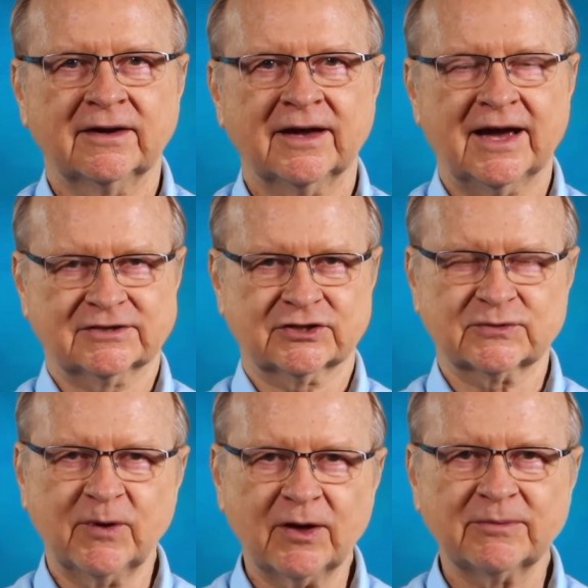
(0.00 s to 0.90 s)
As a
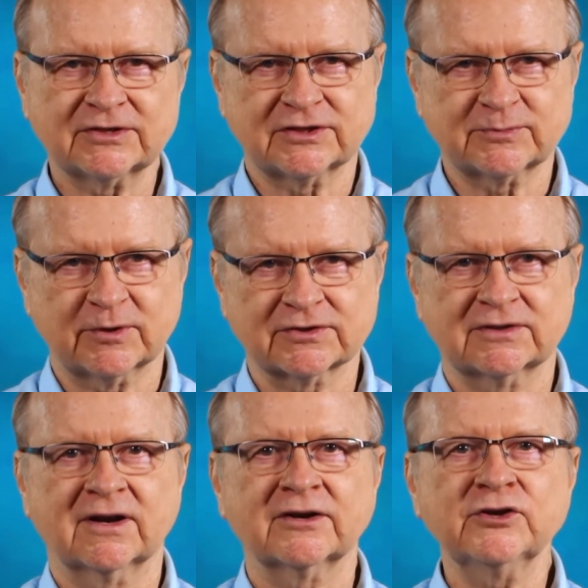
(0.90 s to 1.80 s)
small business
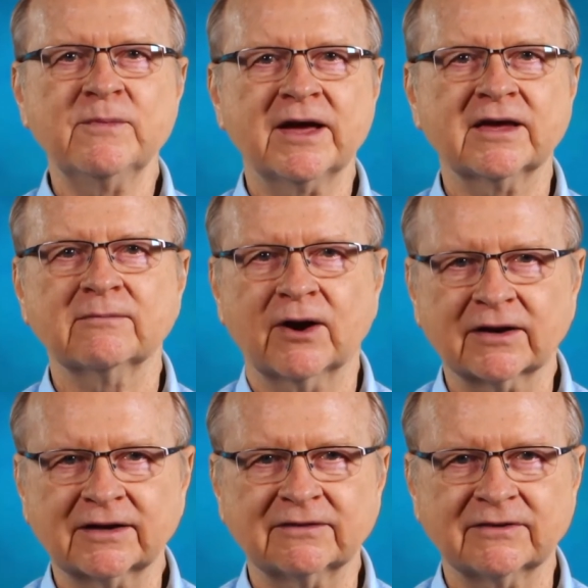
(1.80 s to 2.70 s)
person, are you making
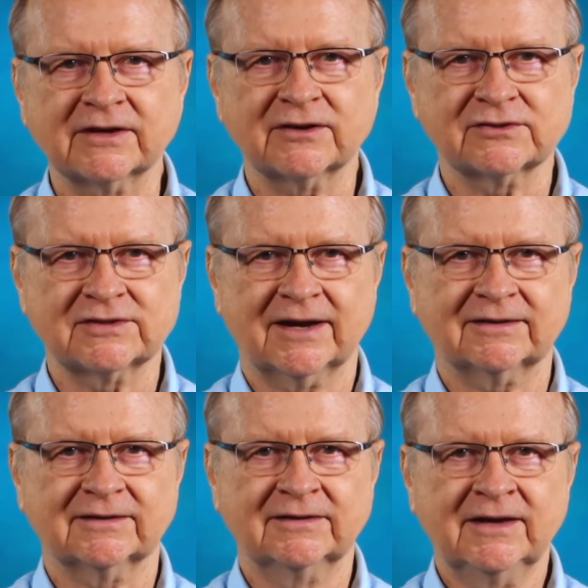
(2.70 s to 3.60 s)
marketing videos
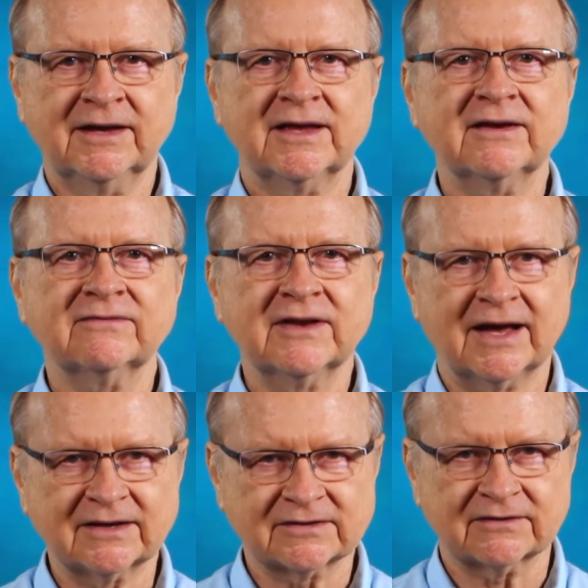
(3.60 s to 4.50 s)
yet? If
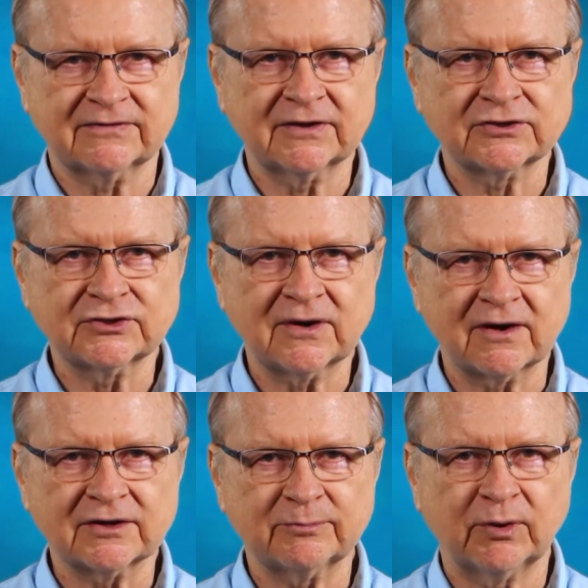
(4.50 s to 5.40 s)
not, does it feel too
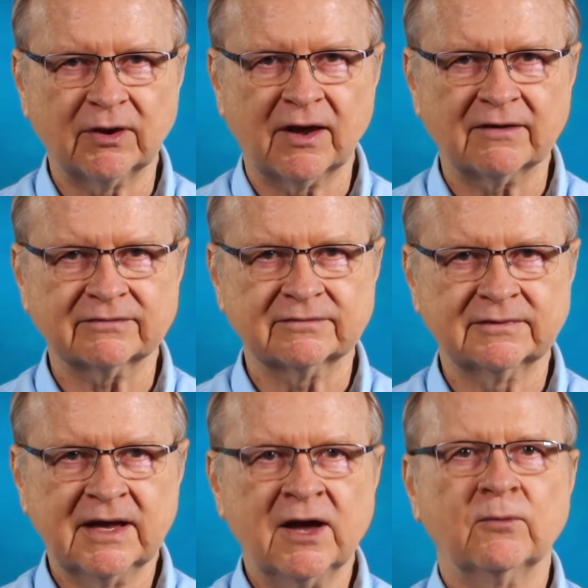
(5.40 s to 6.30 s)
hard to pull off?
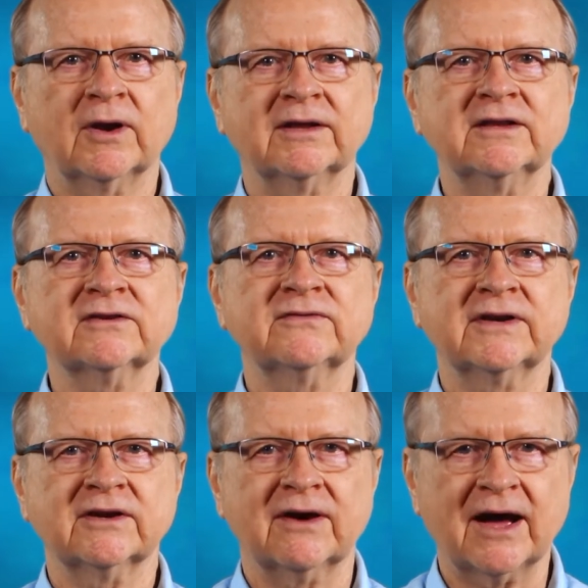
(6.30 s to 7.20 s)
Well, in this
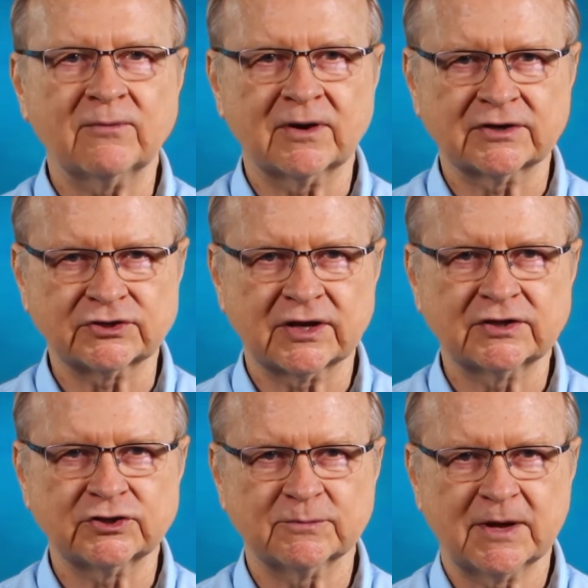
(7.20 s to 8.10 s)
video, I want to
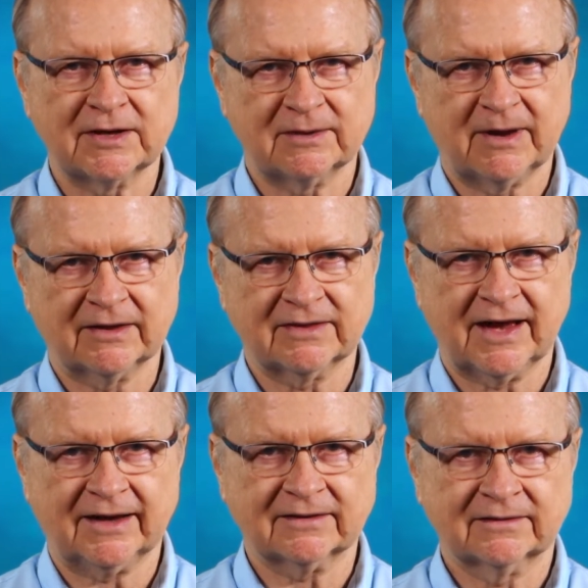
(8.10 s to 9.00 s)
change your mind about
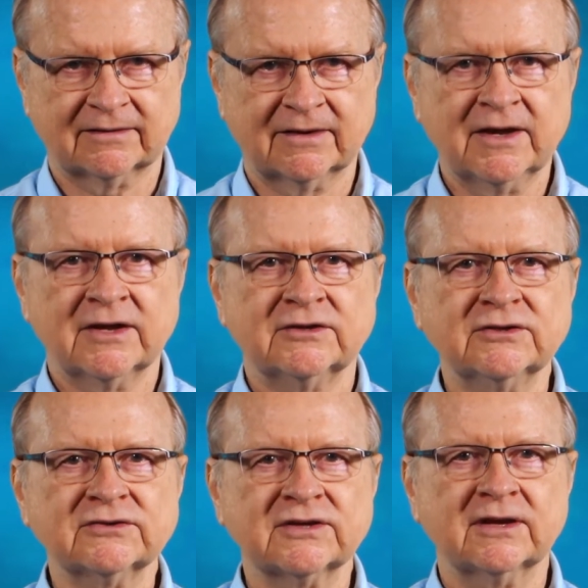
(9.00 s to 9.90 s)
that. Do
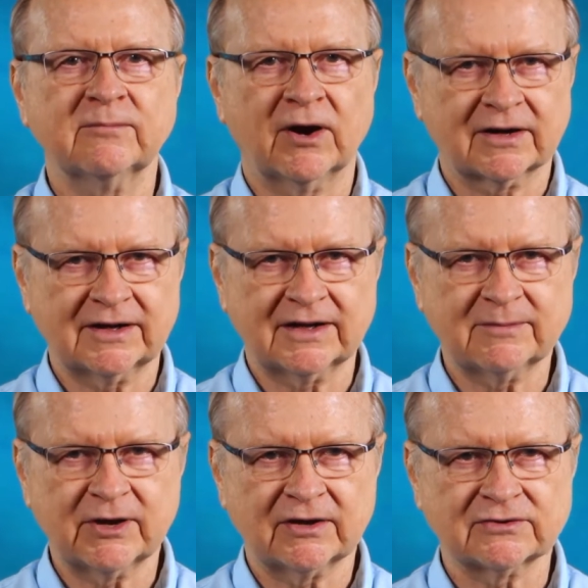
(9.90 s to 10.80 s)
you send marketing
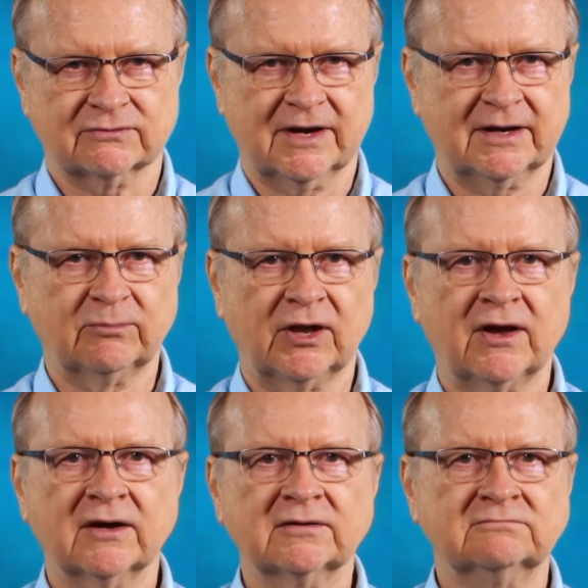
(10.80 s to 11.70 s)
emails, write a
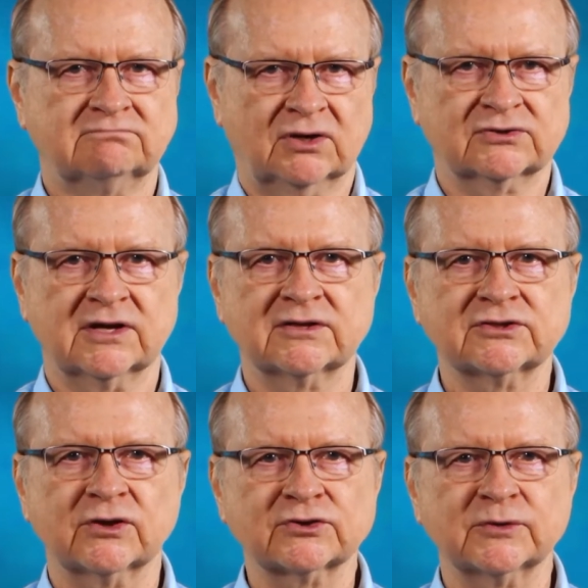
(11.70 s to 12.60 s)
blog, post on
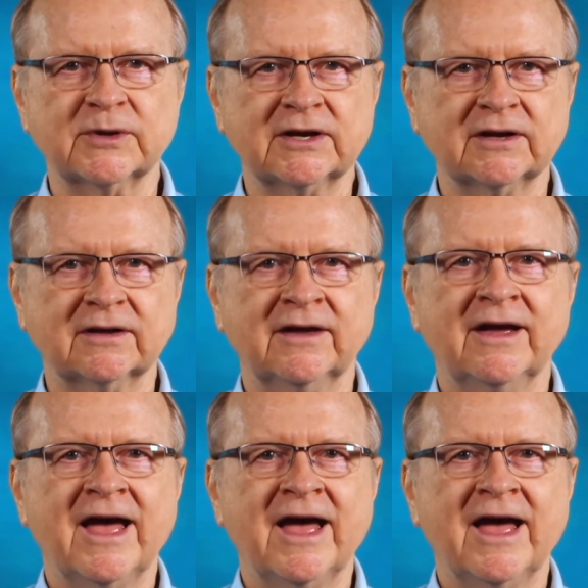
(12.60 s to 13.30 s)
social media?